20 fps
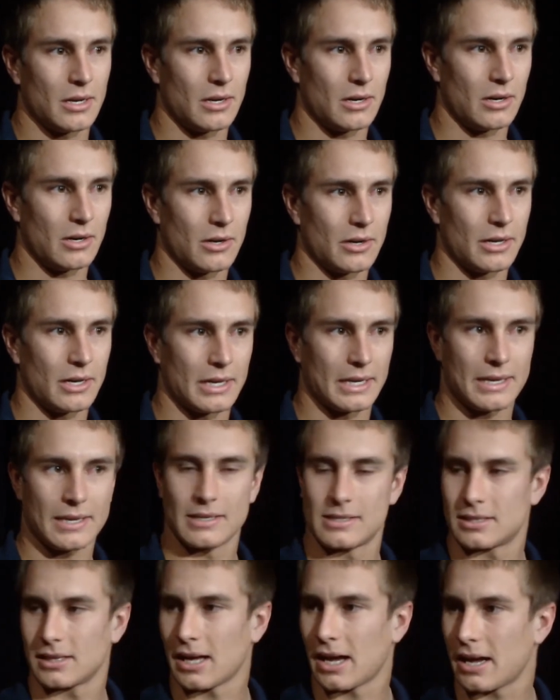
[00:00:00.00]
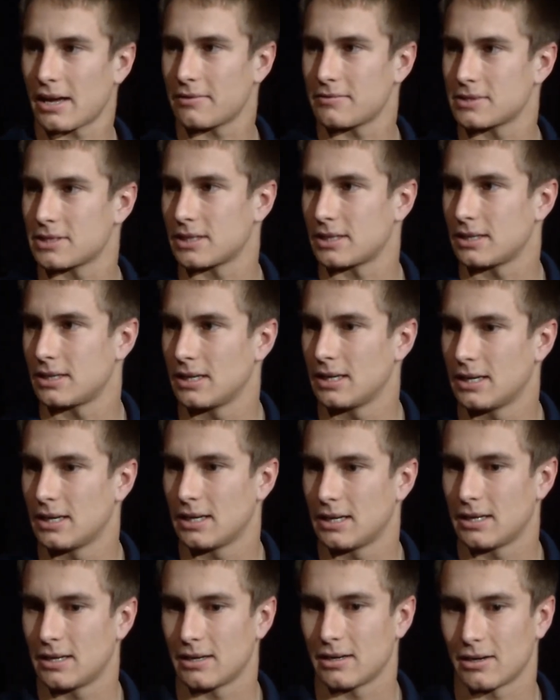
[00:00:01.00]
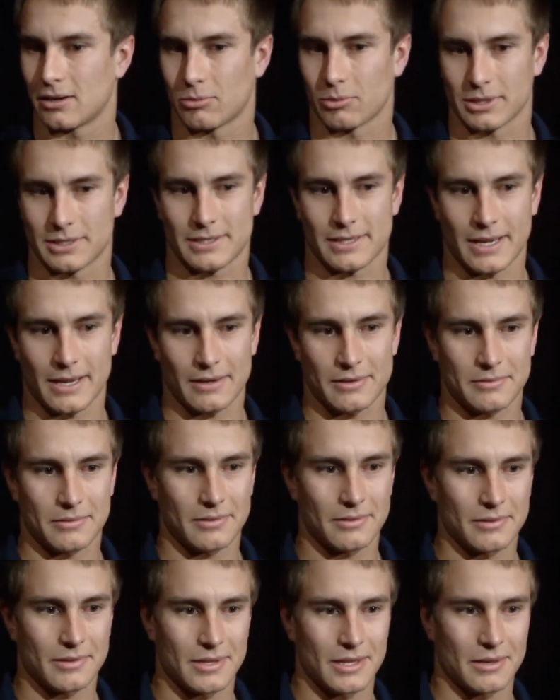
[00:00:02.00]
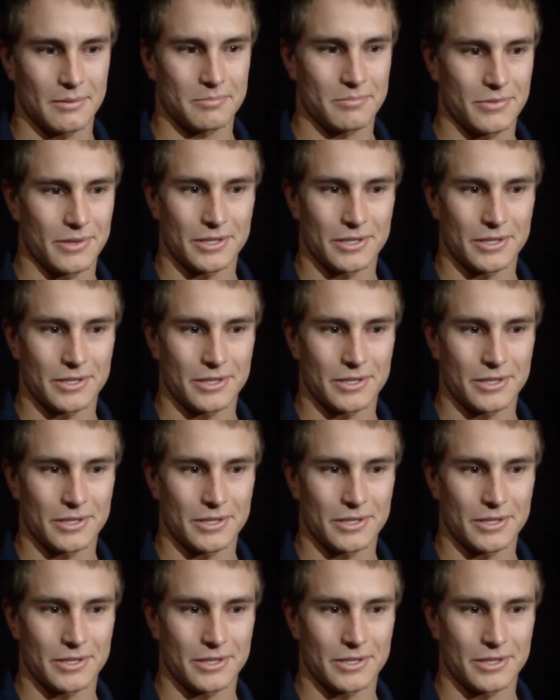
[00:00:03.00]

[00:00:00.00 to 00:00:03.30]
on uh, kids' lives, and uh, once that the,